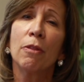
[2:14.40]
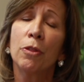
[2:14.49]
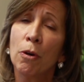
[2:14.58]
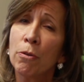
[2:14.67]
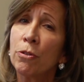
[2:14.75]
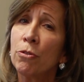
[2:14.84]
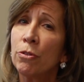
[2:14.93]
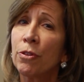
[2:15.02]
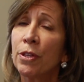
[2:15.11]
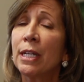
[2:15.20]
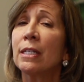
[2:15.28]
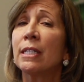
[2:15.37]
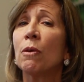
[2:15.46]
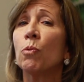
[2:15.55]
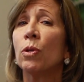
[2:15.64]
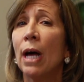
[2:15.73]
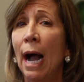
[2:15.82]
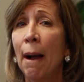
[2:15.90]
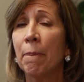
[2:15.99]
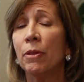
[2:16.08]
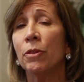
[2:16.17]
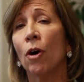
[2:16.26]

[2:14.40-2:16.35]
Those are things that will happen.